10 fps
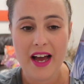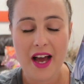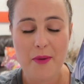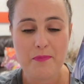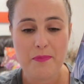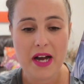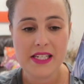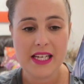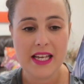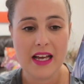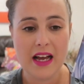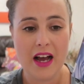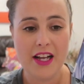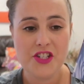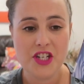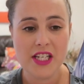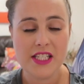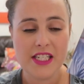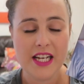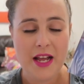Um, but I
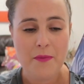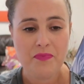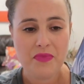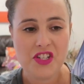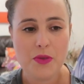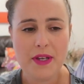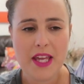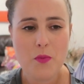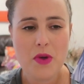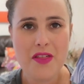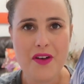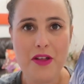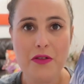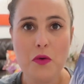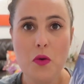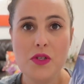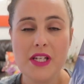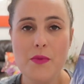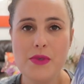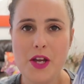just to begin with, I
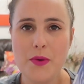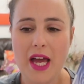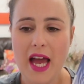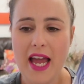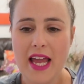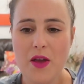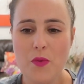thought it was okay.